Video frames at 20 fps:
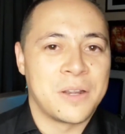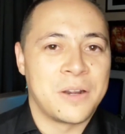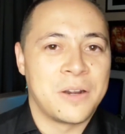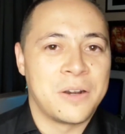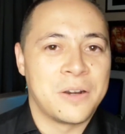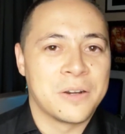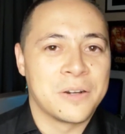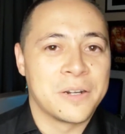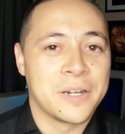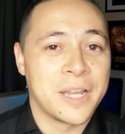
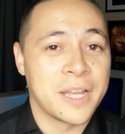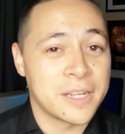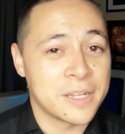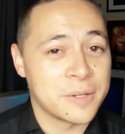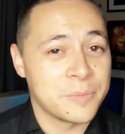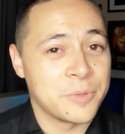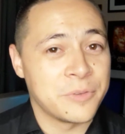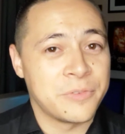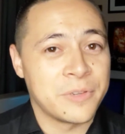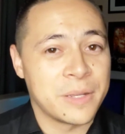are not
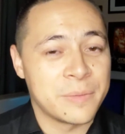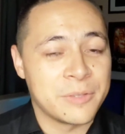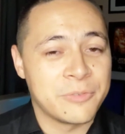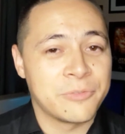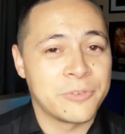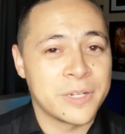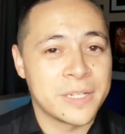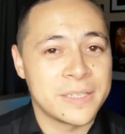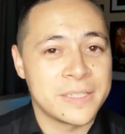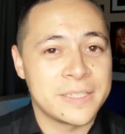going to be family
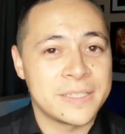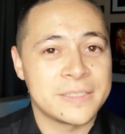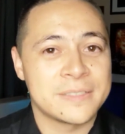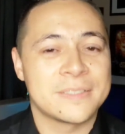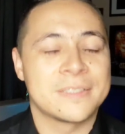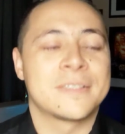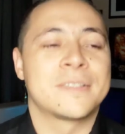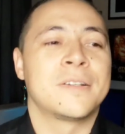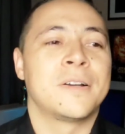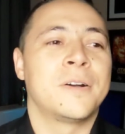friendly.
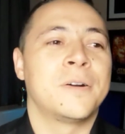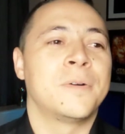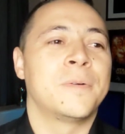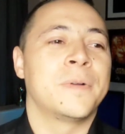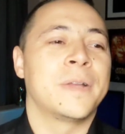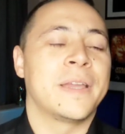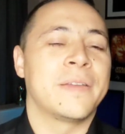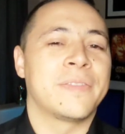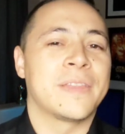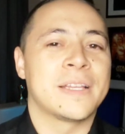So
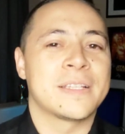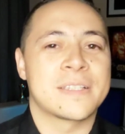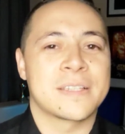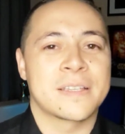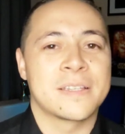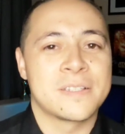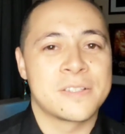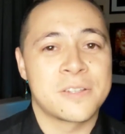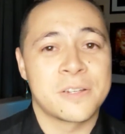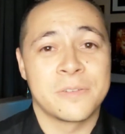if that's a
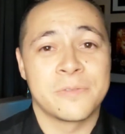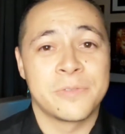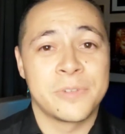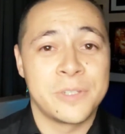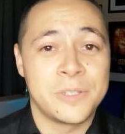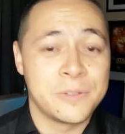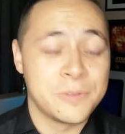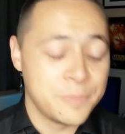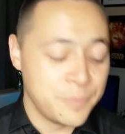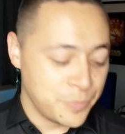concern for
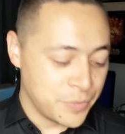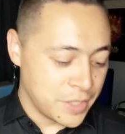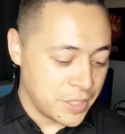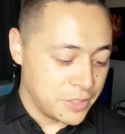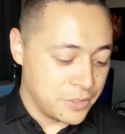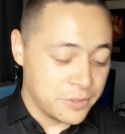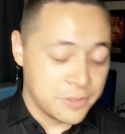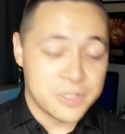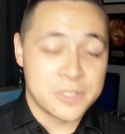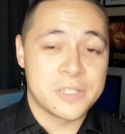you,
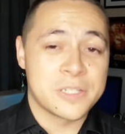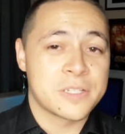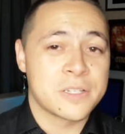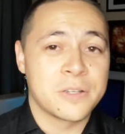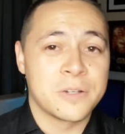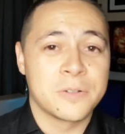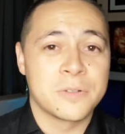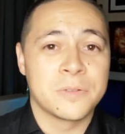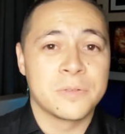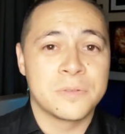you could just
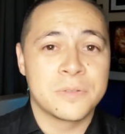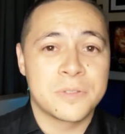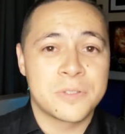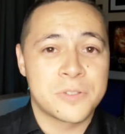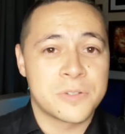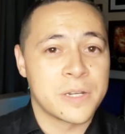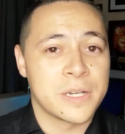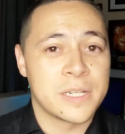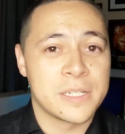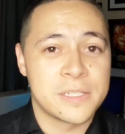go
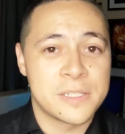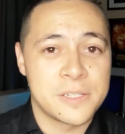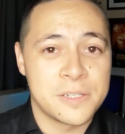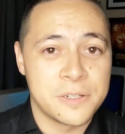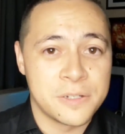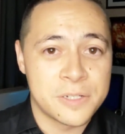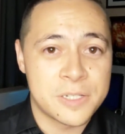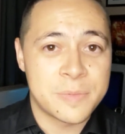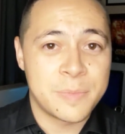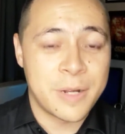straight into
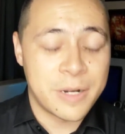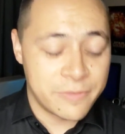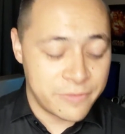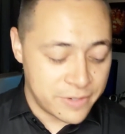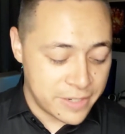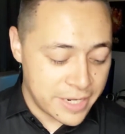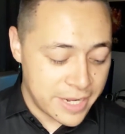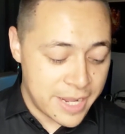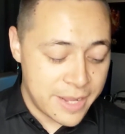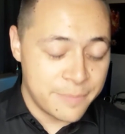your
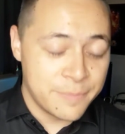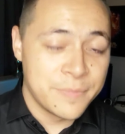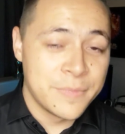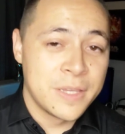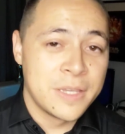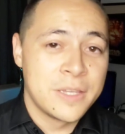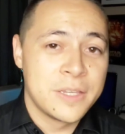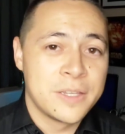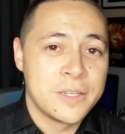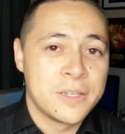Spotify app
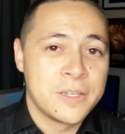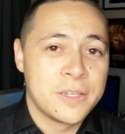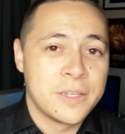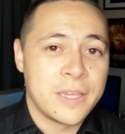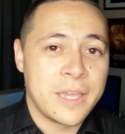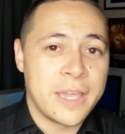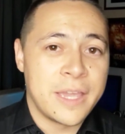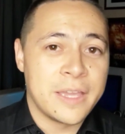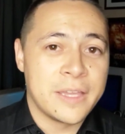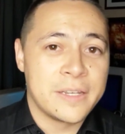
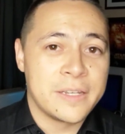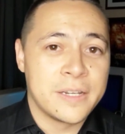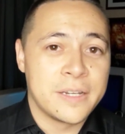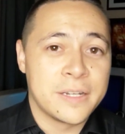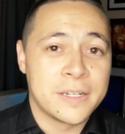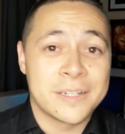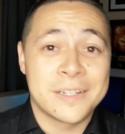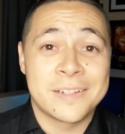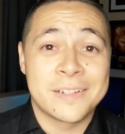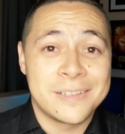
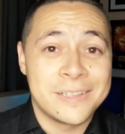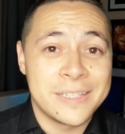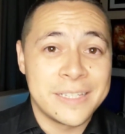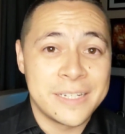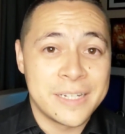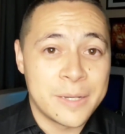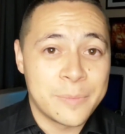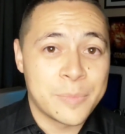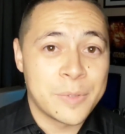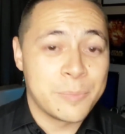and clean
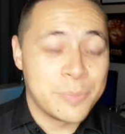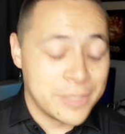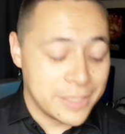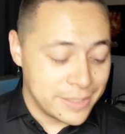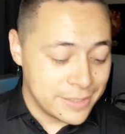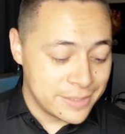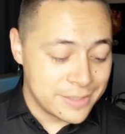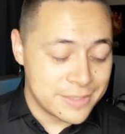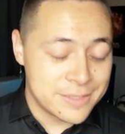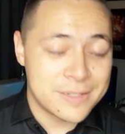up the
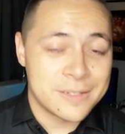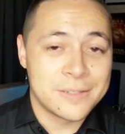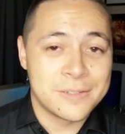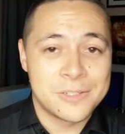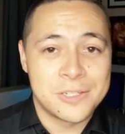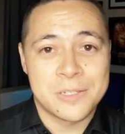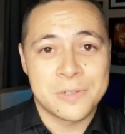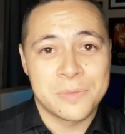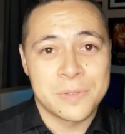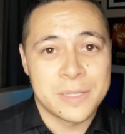playlist
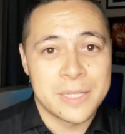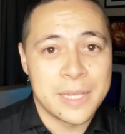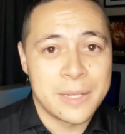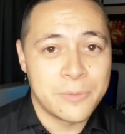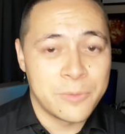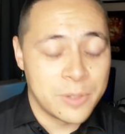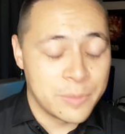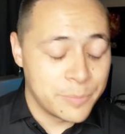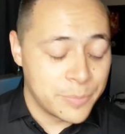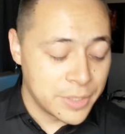just with that
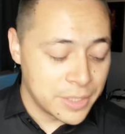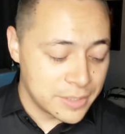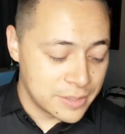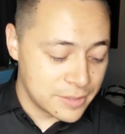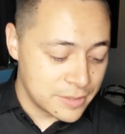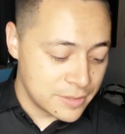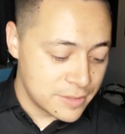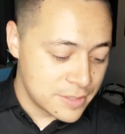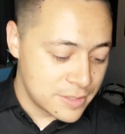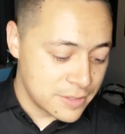one button.
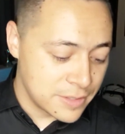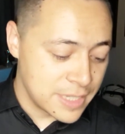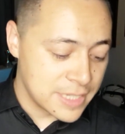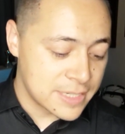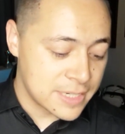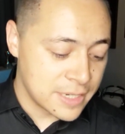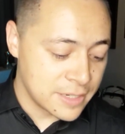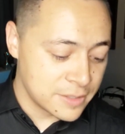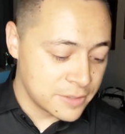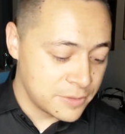So that's
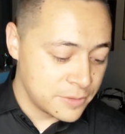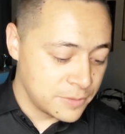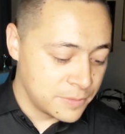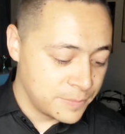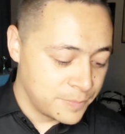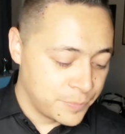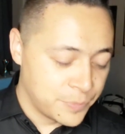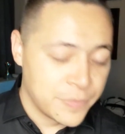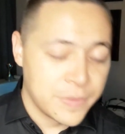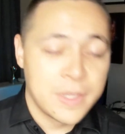kind of cool.
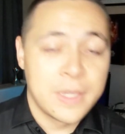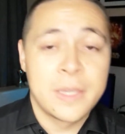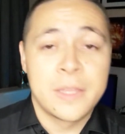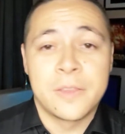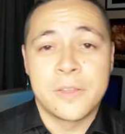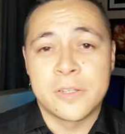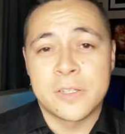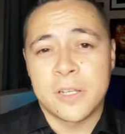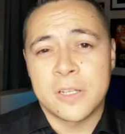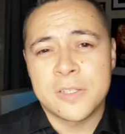
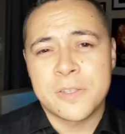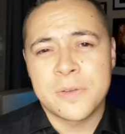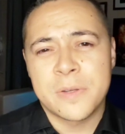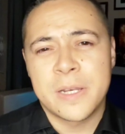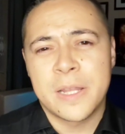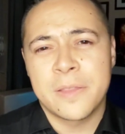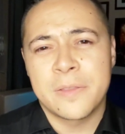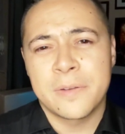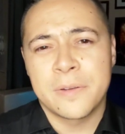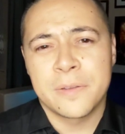There's also
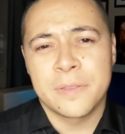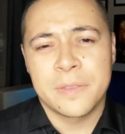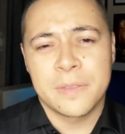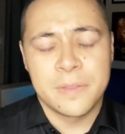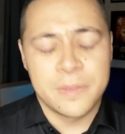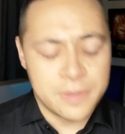another